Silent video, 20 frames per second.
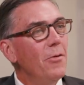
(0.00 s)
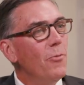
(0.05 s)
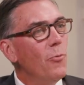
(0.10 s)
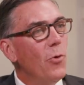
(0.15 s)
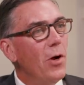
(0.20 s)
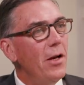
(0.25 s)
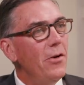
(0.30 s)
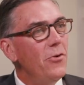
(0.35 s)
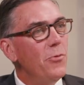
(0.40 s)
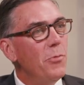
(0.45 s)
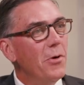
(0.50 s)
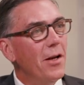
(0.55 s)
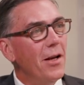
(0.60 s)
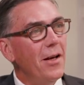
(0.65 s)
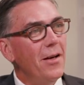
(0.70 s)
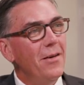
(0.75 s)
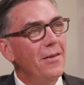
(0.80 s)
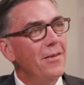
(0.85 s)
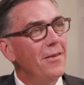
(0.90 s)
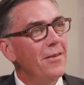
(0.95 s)
Why
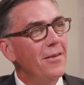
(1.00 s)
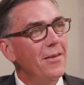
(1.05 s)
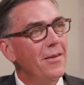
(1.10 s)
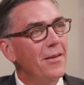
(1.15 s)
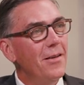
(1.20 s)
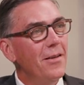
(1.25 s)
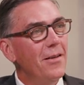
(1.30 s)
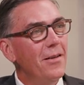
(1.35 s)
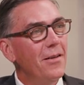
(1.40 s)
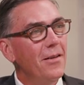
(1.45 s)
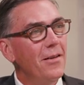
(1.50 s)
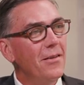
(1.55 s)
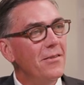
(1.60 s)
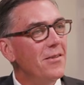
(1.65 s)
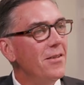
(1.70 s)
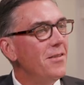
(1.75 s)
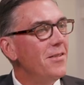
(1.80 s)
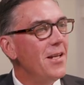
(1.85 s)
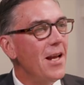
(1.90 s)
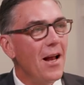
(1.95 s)
Dubai?
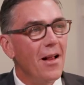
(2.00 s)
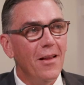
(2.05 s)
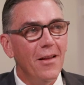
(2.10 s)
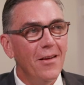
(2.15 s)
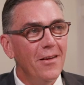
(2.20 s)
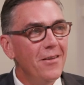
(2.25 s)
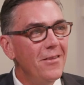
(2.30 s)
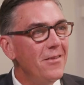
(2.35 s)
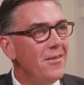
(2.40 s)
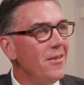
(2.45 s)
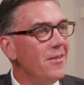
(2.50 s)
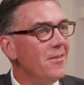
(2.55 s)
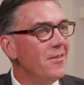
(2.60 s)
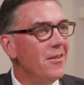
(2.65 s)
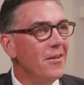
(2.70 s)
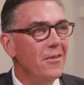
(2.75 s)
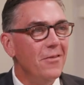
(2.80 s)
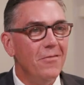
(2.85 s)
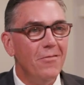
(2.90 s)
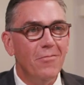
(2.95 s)
Is it talent? Is
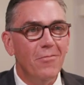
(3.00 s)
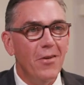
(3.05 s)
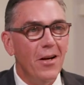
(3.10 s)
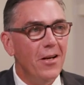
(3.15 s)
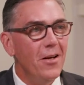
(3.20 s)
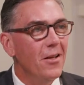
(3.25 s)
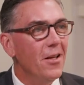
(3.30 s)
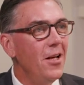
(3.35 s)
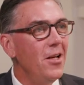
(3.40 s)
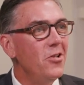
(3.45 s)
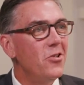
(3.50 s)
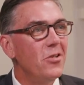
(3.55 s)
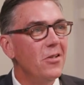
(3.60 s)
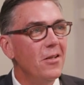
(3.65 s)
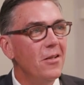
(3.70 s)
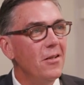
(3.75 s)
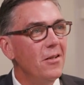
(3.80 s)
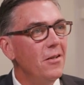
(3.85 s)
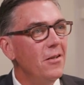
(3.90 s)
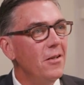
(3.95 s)
it
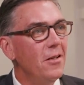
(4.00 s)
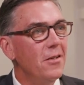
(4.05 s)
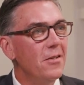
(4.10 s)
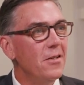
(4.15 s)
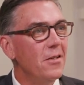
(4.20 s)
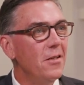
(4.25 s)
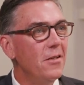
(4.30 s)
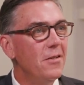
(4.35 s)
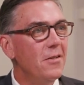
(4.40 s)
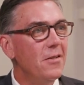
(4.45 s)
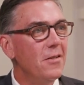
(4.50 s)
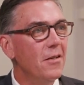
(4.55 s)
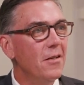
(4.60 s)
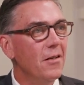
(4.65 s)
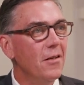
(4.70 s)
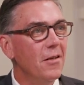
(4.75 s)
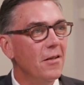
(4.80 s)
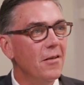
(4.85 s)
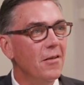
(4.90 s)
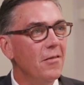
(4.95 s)
regulation? Is it
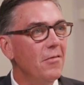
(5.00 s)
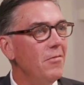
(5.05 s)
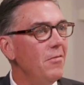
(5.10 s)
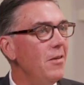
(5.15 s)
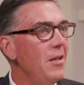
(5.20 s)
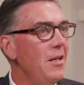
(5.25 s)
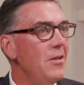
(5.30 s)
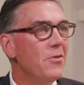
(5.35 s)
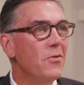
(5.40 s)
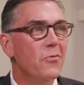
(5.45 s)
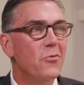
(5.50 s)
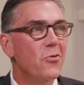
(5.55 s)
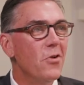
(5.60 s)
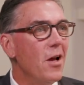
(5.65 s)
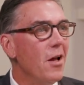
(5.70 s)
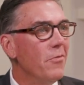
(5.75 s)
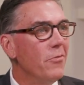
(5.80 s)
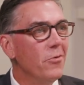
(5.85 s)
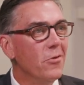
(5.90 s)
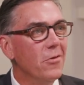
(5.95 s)
ease of
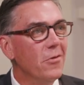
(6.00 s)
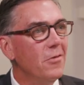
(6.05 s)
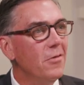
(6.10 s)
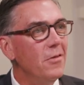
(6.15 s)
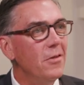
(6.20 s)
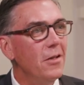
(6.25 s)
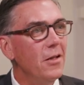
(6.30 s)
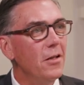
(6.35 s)
travel?